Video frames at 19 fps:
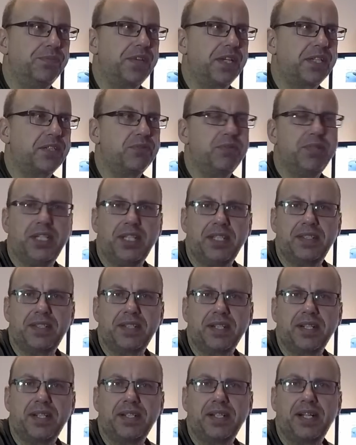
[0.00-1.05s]

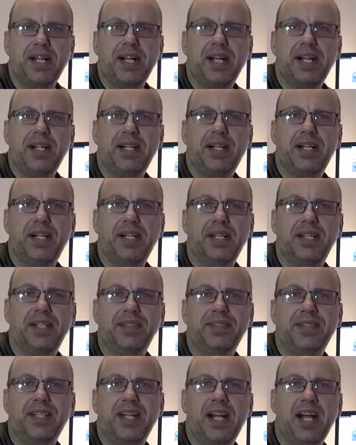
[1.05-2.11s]
factories
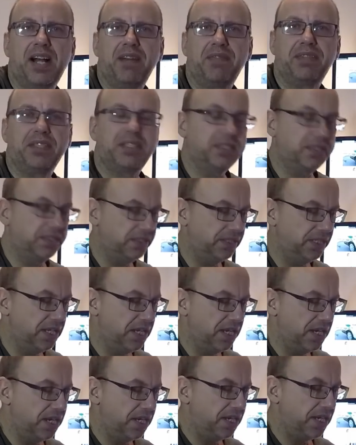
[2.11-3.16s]
have a
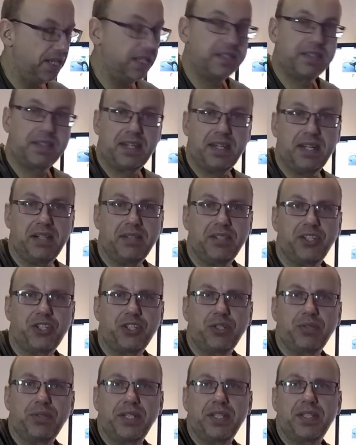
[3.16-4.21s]
healthcare
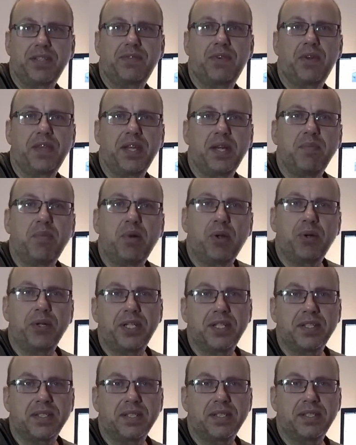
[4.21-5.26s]
insurance for their
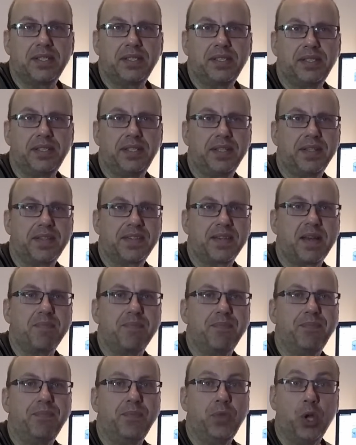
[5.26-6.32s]
employees and
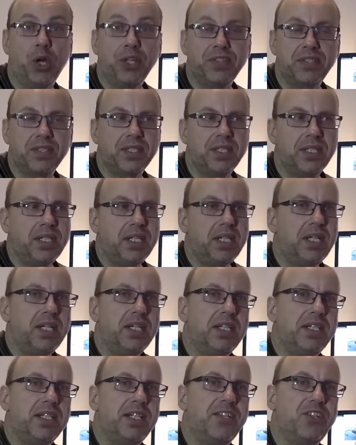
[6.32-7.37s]
some not.
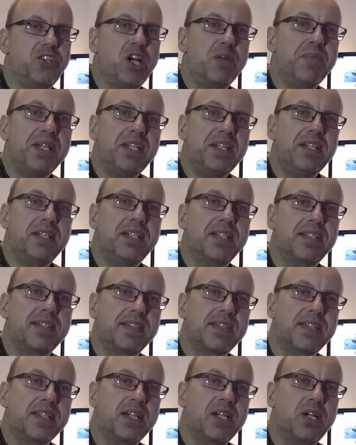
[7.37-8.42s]
In Germany
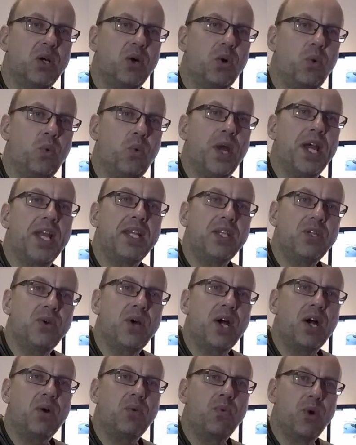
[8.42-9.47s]
is when
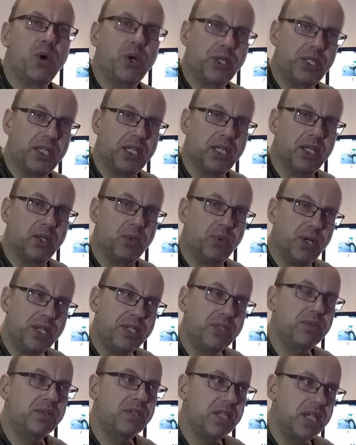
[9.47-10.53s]
you are working,
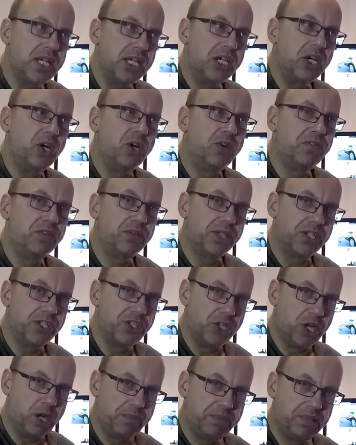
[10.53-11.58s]
when you take over a
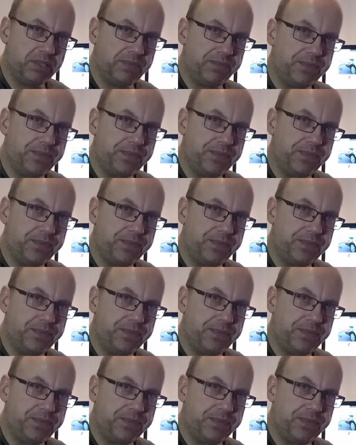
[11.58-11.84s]
job,